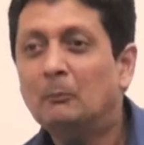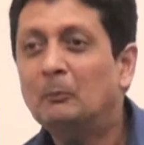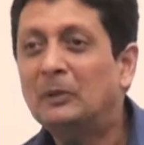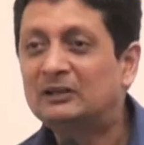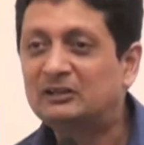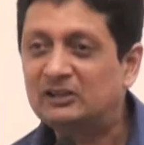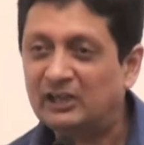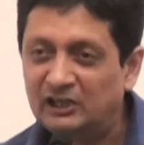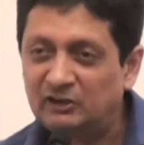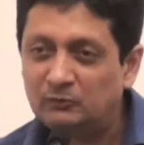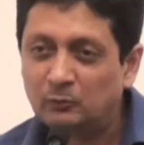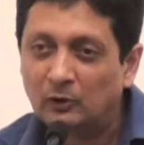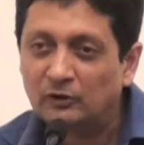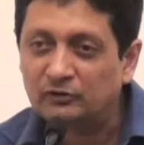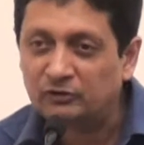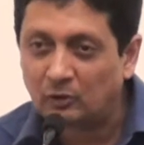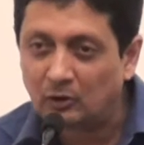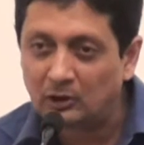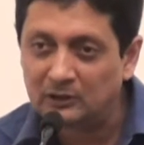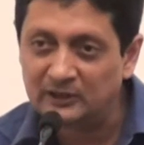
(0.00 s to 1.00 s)
But it
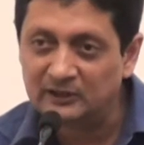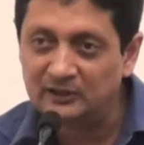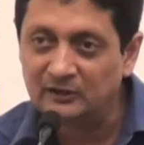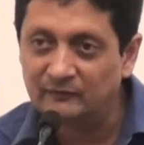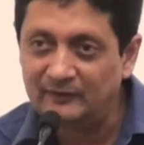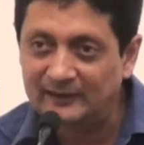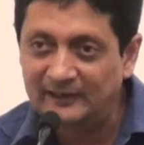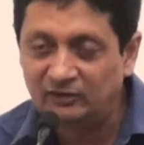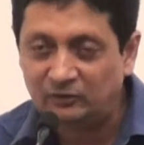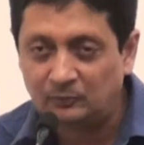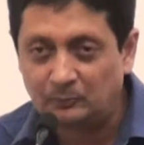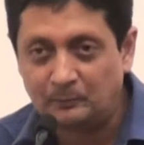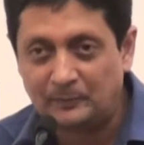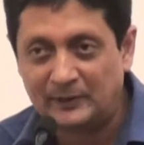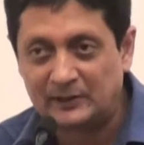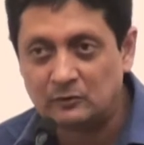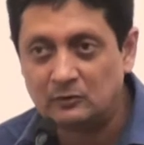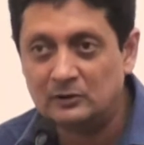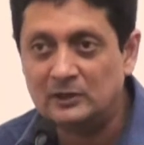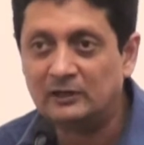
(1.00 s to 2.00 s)
was all in the very
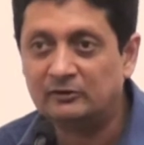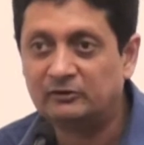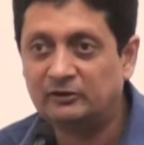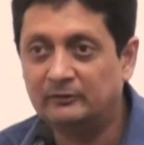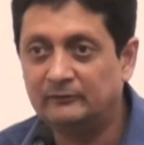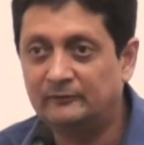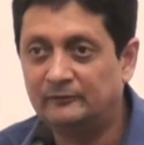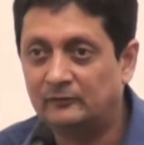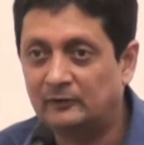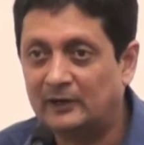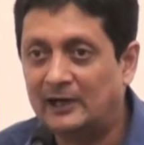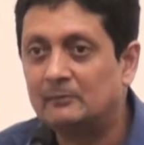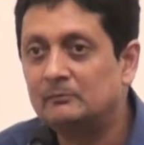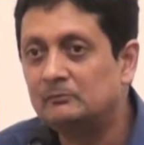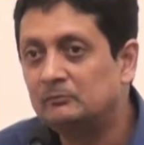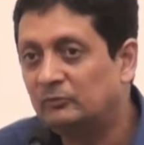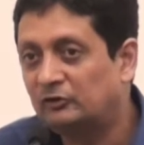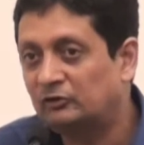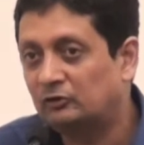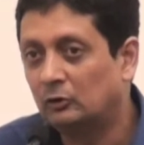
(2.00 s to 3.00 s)
speculative
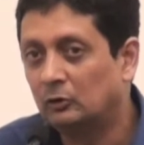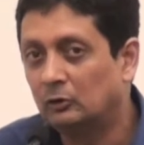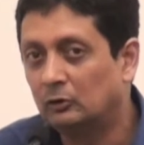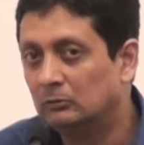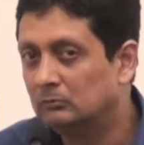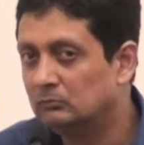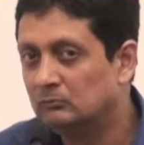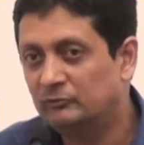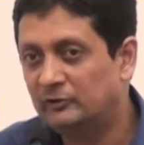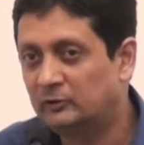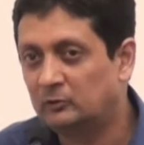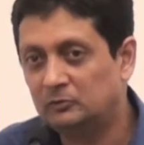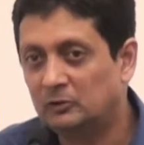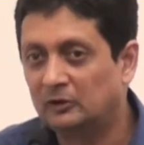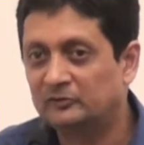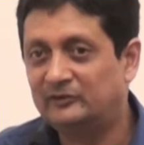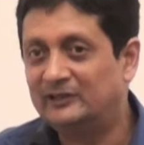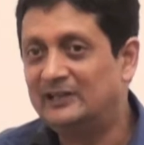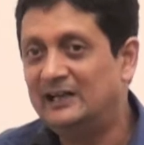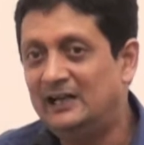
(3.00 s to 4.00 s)
realm, so we could
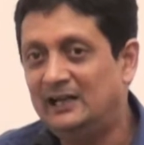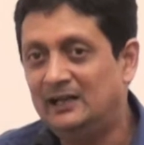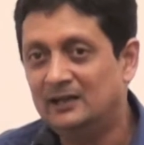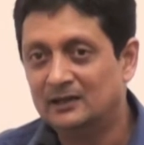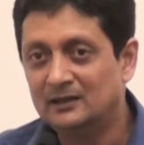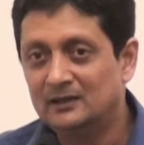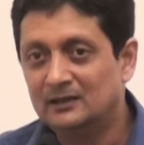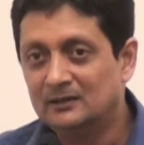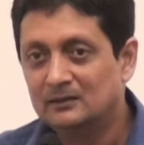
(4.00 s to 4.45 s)
not really